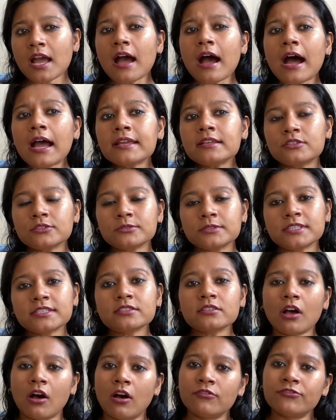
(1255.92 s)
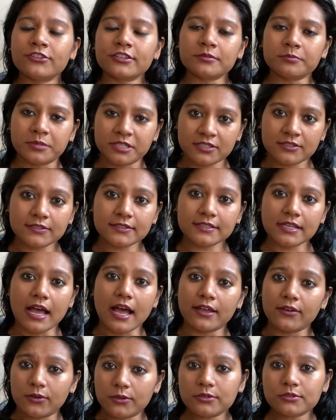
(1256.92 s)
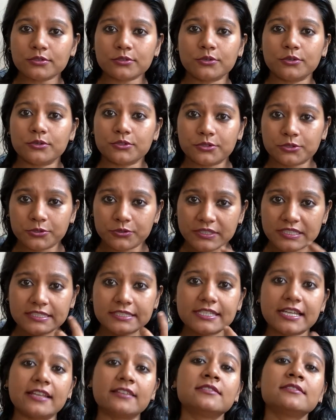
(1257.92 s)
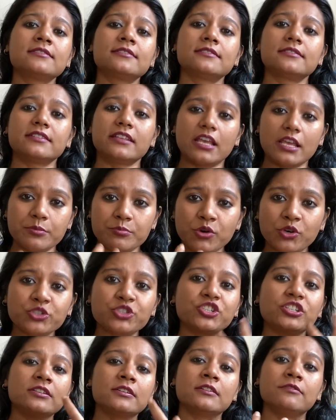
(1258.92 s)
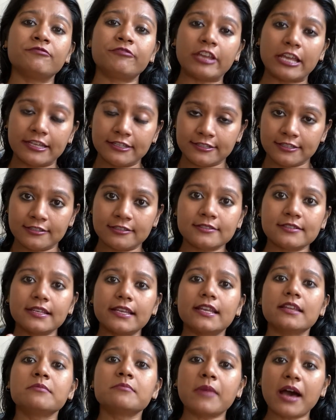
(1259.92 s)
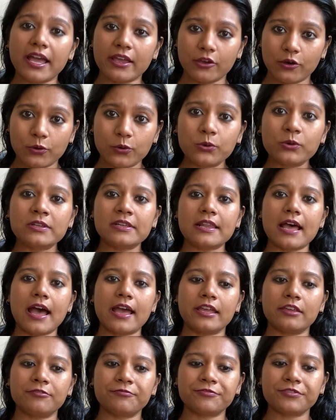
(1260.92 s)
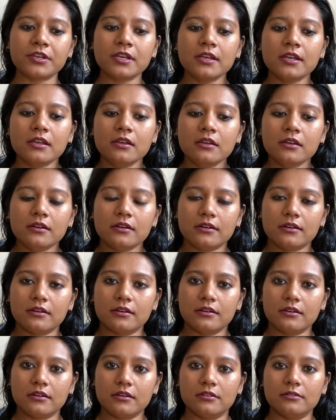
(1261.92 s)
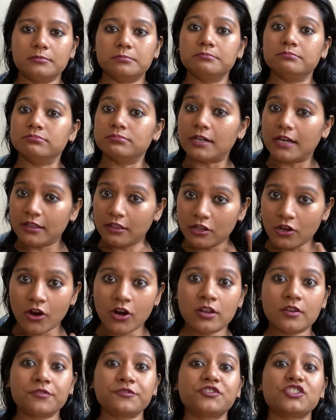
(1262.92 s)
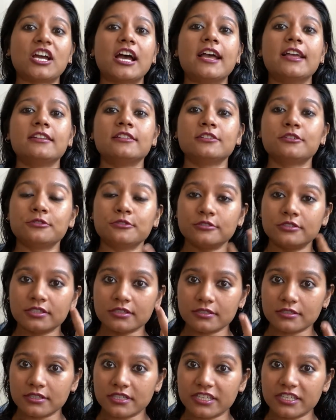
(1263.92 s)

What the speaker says: I do this often because I also go through intense emotional phases in my own life, a lot of childhood